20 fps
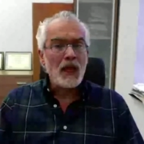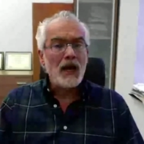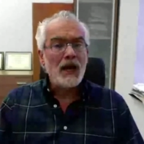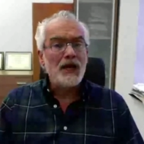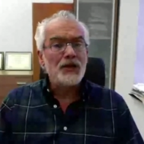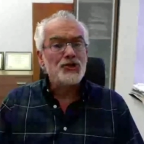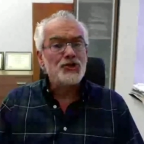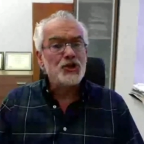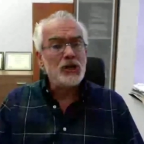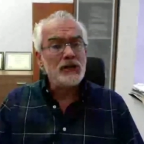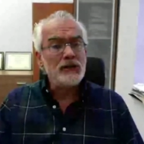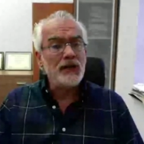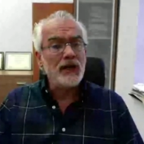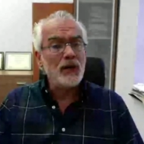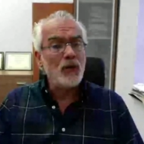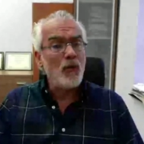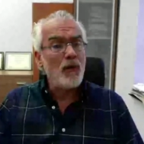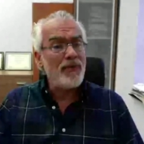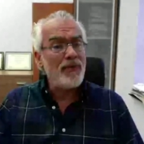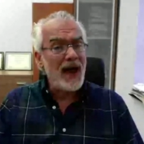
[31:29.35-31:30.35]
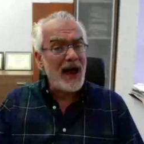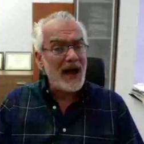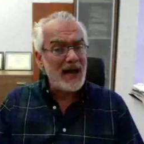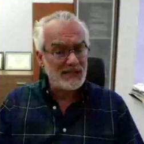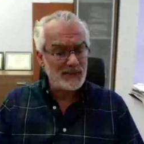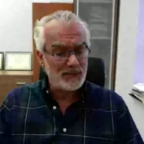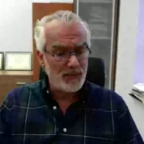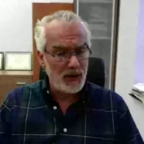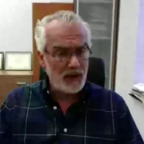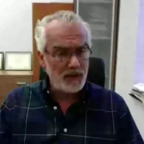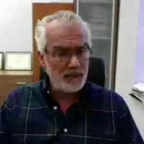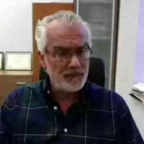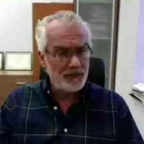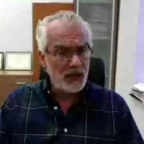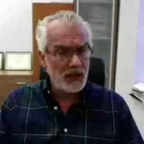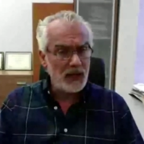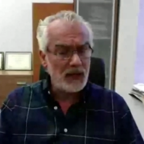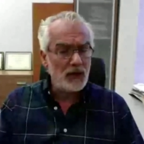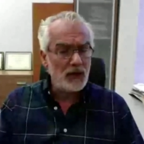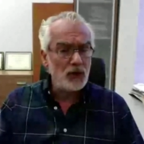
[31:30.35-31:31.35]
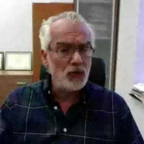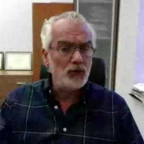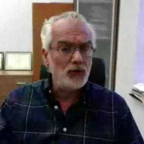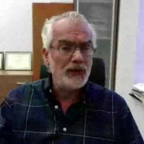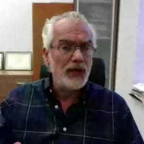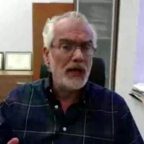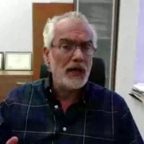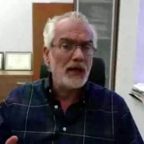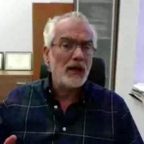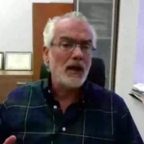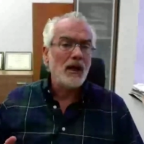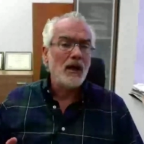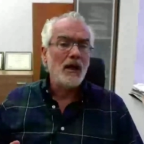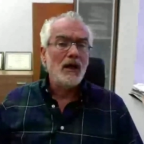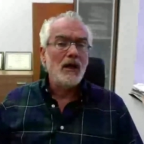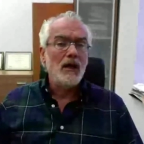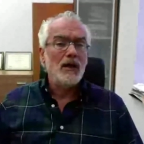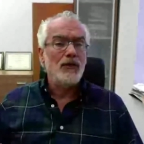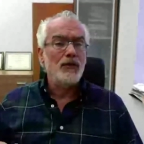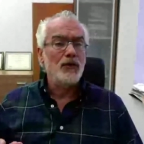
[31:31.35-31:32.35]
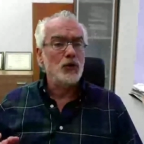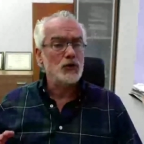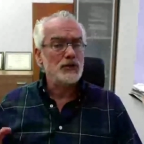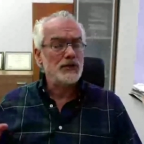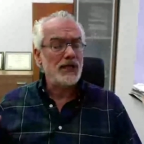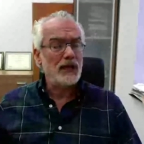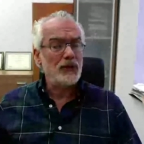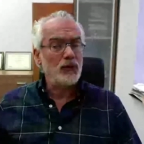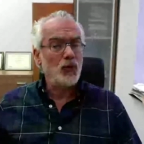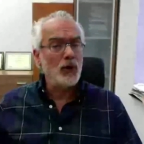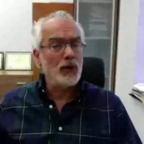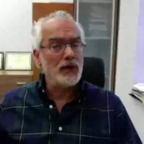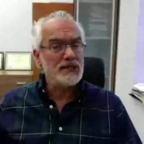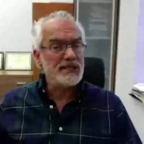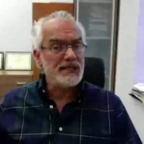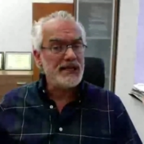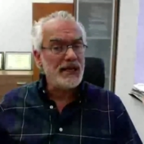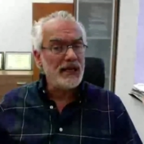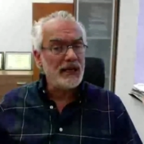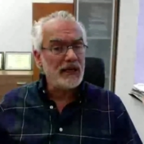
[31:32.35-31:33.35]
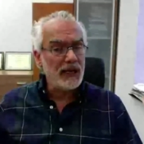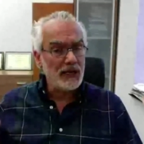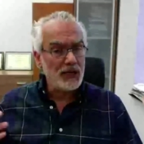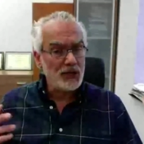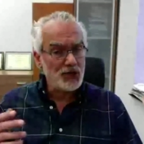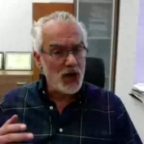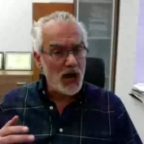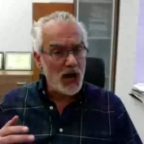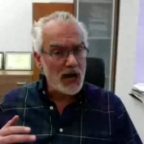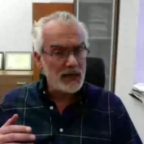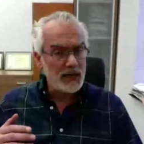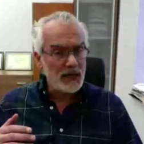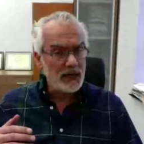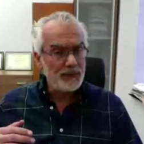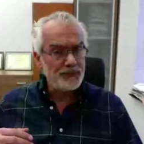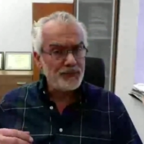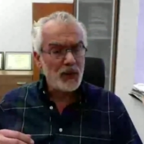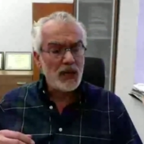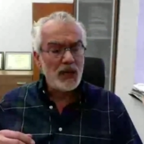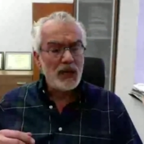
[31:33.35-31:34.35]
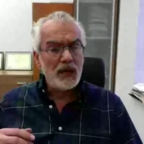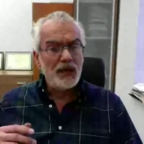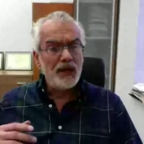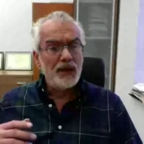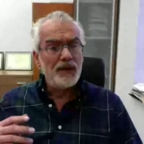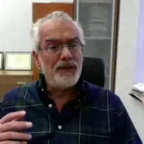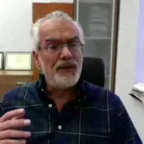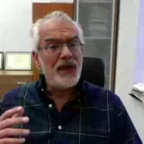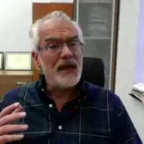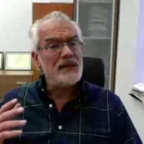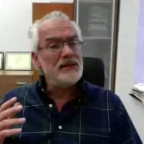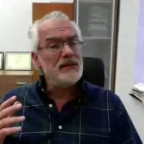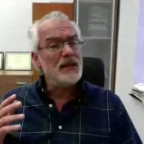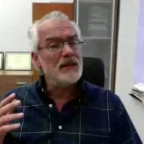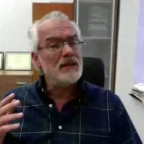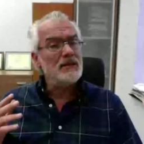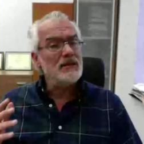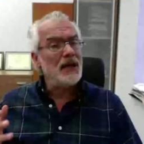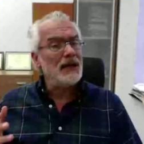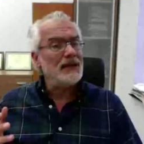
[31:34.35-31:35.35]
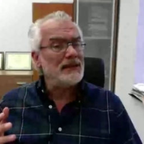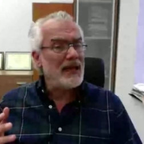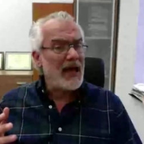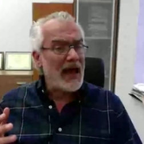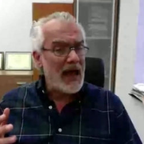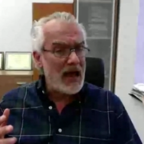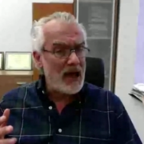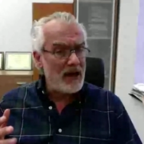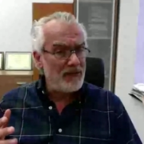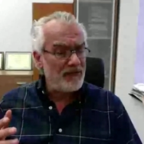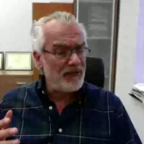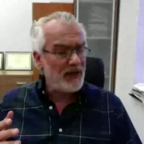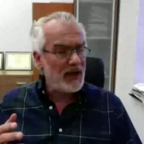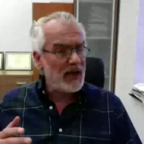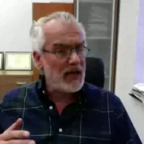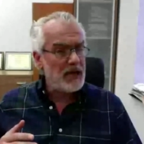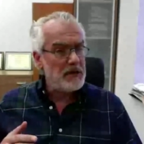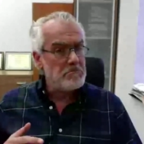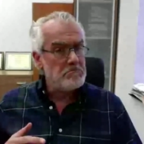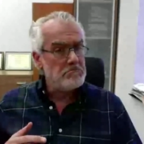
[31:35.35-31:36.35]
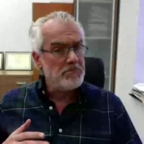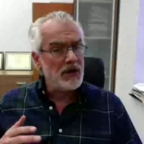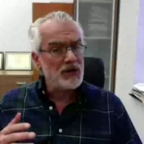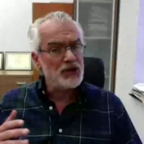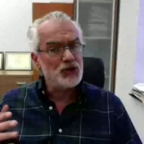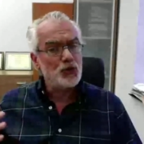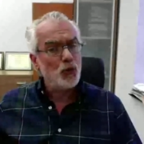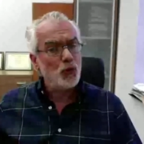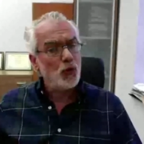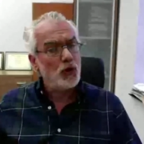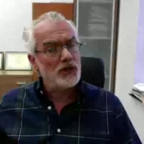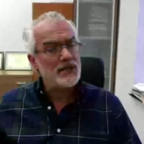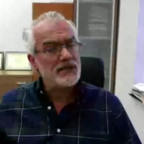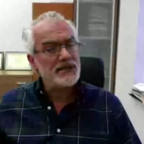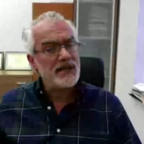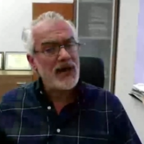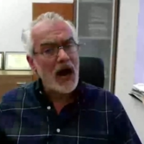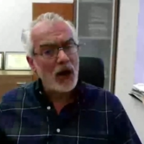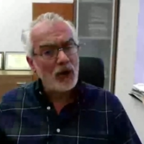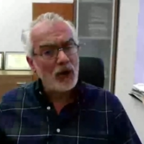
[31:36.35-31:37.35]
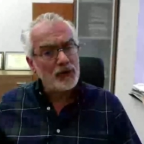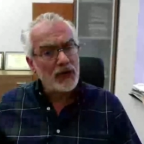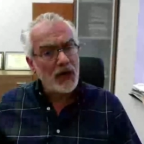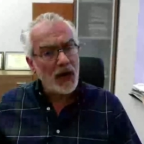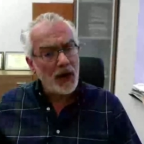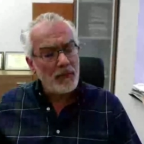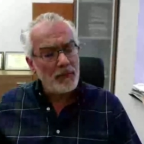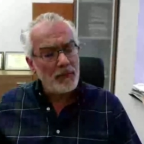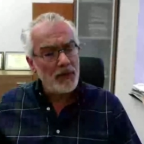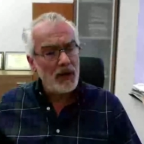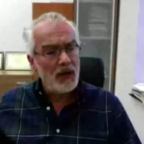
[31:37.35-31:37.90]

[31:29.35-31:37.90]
children with asthma, including those that were seen in China, they did not have a much worse outcome